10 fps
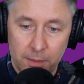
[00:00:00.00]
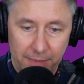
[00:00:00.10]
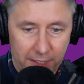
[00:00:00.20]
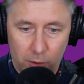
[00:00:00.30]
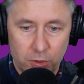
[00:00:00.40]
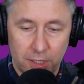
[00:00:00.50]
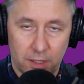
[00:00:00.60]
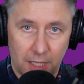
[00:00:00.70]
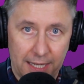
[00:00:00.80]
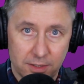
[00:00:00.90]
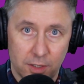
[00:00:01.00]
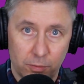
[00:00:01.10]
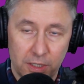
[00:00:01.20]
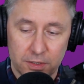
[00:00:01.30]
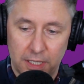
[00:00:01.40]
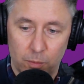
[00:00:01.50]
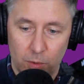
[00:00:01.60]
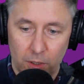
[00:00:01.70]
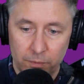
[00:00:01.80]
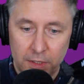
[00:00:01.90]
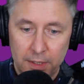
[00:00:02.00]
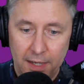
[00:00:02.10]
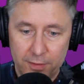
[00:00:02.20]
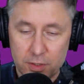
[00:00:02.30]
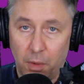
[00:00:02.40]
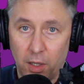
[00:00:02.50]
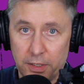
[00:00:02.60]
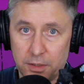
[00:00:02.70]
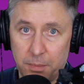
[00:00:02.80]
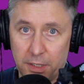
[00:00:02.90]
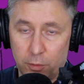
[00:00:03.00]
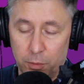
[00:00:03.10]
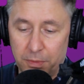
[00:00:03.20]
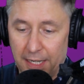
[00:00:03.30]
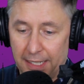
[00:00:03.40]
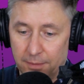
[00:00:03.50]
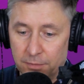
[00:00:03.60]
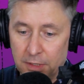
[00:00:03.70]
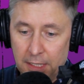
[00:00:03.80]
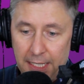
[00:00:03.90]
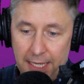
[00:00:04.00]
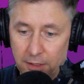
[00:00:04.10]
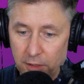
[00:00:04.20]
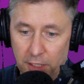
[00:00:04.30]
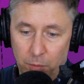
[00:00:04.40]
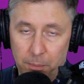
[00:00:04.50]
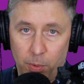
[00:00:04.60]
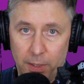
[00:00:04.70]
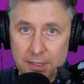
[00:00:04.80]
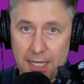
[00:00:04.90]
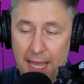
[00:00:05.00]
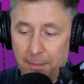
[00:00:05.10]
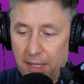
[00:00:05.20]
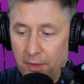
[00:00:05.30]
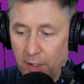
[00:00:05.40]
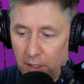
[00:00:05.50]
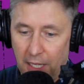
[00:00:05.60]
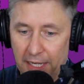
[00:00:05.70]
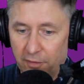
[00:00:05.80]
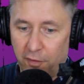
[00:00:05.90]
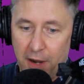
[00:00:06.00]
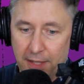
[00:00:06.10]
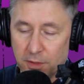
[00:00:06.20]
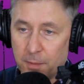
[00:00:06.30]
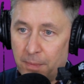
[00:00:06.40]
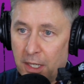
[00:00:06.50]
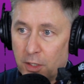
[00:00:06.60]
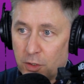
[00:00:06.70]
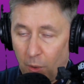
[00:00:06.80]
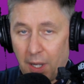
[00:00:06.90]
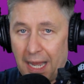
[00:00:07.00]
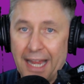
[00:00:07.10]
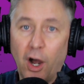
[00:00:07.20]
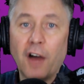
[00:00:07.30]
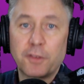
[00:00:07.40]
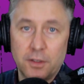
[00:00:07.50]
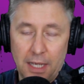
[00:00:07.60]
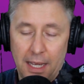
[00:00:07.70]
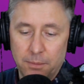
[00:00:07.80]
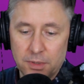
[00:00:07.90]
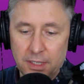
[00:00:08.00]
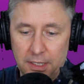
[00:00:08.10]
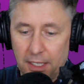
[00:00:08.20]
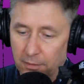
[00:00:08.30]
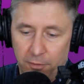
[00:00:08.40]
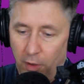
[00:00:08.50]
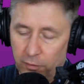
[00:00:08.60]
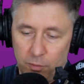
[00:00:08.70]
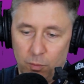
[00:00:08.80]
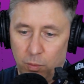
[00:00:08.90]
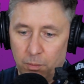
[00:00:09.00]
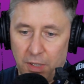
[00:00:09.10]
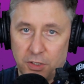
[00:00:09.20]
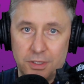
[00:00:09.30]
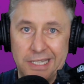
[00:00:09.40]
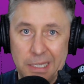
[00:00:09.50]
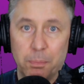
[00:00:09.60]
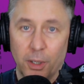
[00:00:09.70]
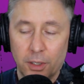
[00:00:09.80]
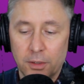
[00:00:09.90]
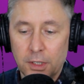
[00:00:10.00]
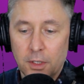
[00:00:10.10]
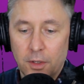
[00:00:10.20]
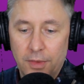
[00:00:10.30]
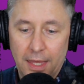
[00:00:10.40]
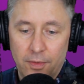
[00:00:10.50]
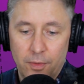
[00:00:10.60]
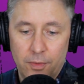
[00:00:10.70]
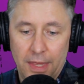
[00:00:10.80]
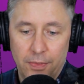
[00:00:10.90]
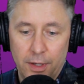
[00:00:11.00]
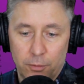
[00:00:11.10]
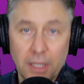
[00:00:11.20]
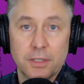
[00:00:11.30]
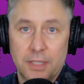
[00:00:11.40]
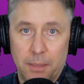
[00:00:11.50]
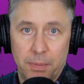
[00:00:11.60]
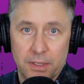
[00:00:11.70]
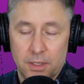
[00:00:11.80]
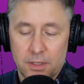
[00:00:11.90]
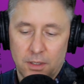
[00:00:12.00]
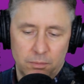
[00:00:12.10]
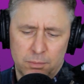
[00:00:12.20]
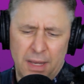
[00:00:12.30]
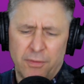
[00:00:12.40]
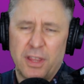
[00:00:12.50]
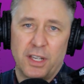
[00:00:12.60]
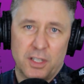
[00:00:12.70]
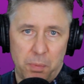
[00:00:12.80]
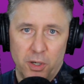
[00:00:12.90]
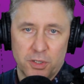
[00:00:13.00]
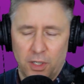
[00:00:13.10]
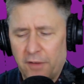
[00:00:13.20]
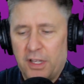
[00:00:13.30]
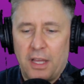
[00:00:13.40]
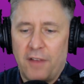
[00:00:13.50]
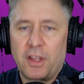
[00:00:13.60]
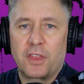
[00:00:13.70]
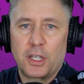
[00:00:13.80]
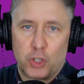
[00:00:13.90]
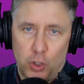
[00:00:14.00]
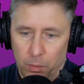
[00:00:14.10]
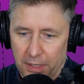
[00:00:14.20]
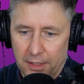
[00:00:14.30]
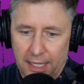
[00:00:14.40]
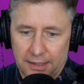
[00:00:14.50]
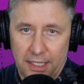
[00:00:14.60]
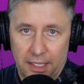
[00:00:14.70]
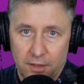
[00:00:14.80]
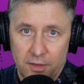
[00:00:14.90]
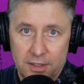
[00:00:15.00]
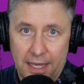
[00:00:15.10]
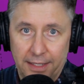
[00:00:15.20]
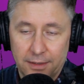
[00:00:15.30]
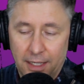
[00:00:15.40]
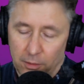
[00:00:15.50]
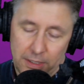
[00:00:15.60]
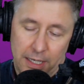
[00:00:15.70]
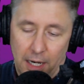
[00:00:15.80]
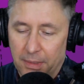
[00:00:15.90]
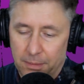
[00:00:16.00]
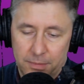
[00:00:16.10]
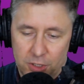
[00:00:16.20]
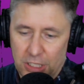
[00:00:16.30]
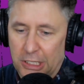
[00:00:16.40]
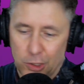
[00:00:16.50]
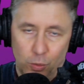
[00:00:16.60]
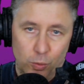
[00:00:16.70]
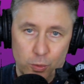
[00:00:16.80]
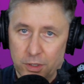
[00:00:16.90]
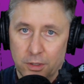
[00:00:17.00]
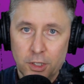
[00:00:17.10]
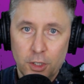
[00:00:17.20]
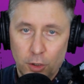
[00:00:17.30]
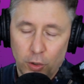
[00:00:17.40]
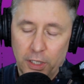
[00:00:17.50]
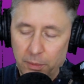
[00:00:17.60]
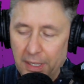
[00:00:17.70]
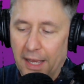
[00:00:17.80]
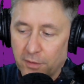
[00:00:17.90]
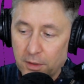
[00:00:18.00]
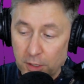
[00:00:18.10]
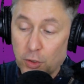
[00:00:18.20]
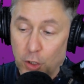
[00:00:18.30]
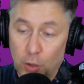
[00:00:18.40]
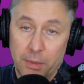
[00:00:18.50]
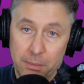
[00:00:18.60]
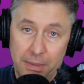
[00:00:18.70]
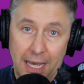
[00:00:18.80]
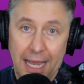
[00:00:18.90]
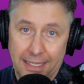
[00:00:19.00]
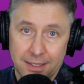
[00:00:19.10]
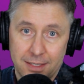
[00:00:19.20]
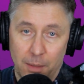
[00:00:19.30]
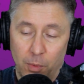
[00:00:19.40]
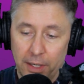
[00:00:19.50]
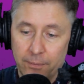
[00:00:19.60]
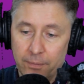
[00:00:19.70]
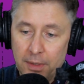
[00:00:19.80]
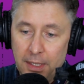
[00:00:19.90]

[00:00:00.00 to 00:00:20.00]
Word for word: My coaching clients in the real estate world I have a small, intimate group that I can handle at any one point in time, and they're client friends. So I oftentimes get involved much deeper than than their real estate business. And everything's personal. Every everything's human at the end of the day. I don't care how many machine tools and learning we have. There's a human behind it somewhere.